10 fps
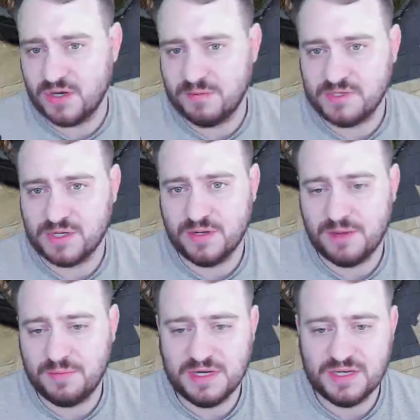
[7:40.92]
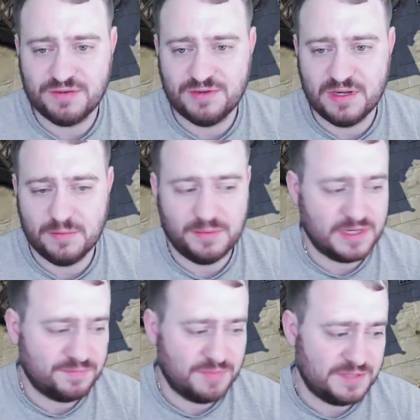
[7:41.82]
So that would be generally the
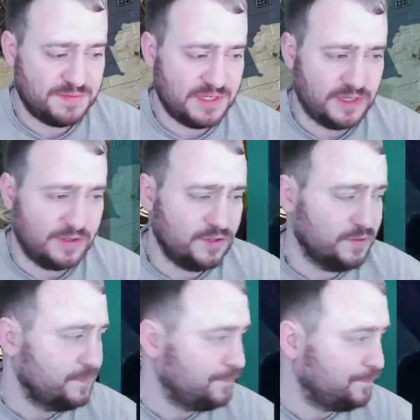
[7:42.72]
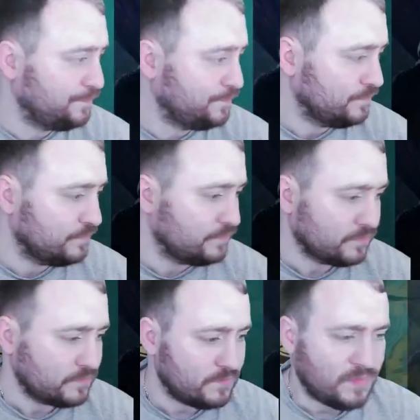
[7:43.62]
best bit to do.
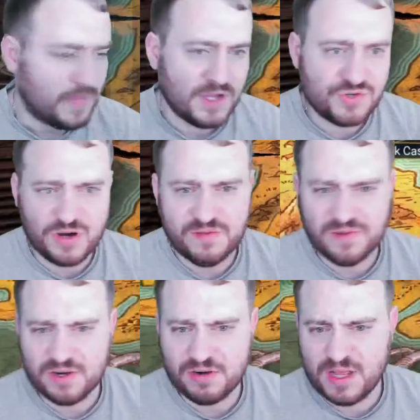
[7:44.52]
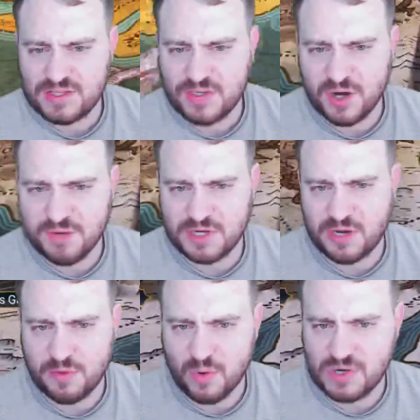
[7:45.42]
Try and figure out their time zone, watch their